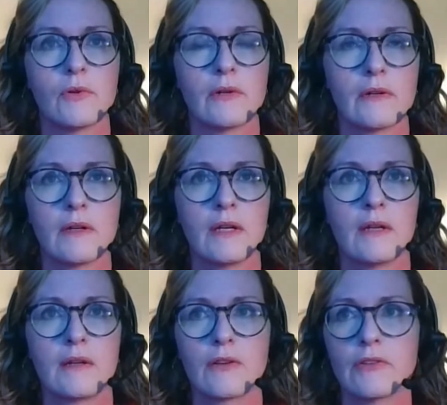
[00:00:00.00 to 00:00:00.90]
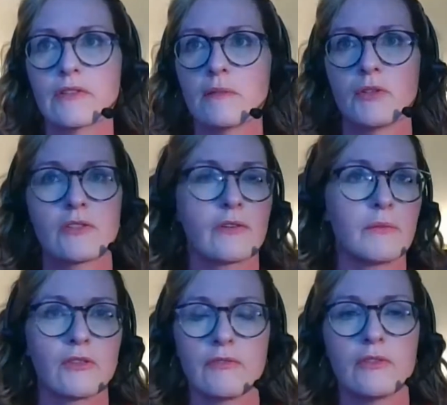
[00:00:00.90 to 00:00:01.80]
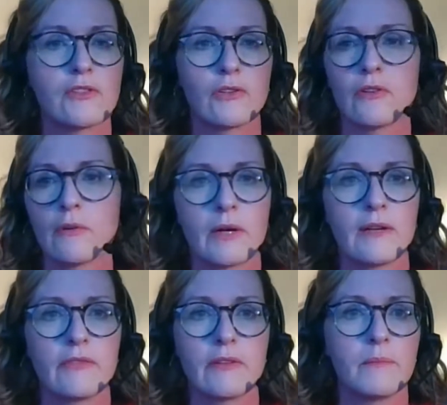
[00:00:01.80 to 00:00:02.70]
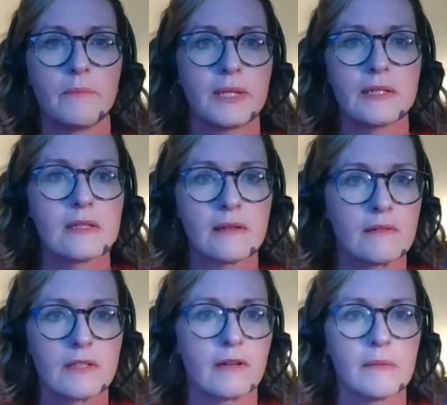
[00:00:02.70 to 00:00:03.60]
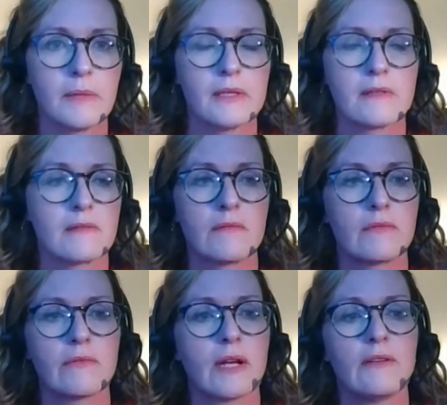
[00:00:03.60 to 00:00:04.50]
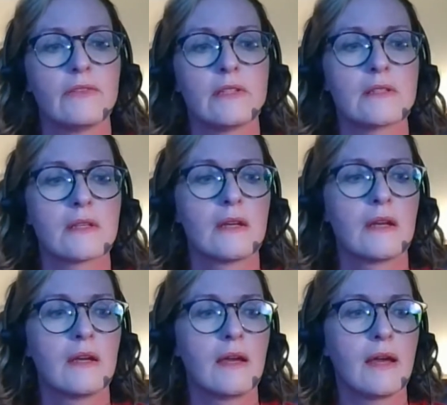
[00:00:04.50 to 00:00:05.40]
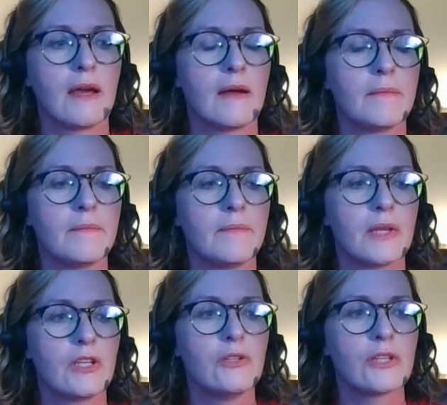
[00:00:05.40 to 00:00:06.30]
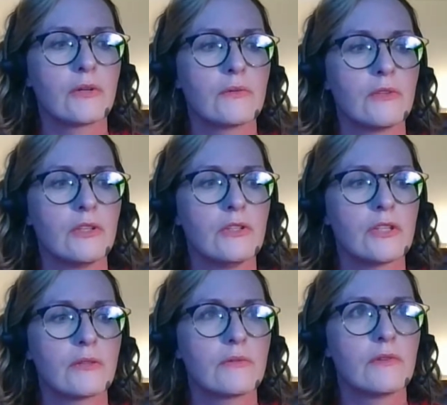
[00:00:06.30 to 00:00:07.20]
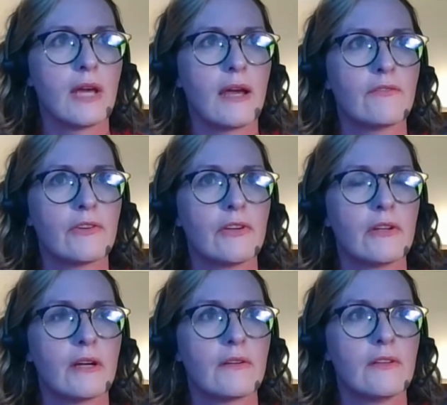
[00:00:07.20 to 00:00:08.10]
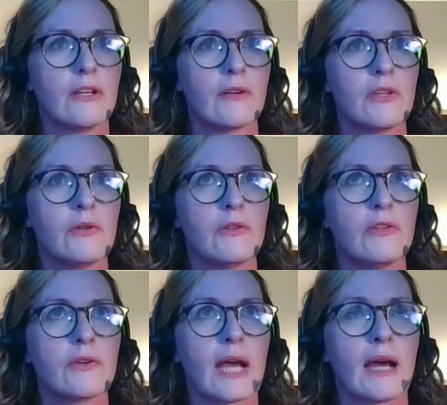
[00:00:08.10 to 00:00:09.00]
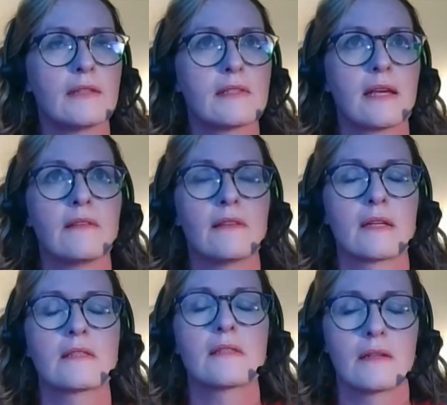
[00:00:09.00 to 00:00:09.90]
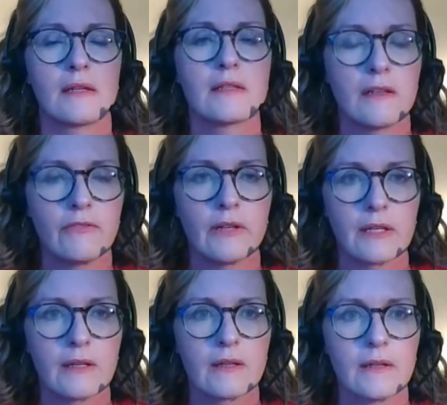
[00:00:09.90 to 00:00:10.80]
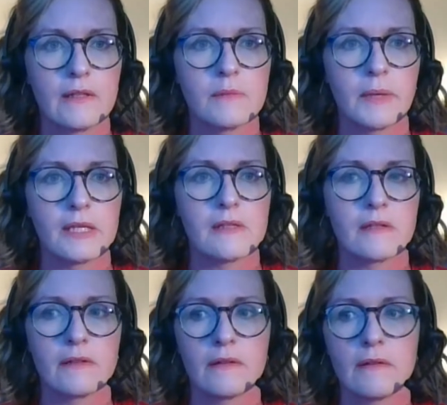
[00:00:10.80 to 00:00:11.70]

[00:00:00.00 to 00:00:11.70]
more customers coming through the door, or whatever the building type is relevant. You don't ever, you know, you can't say that that's scientific. It's based on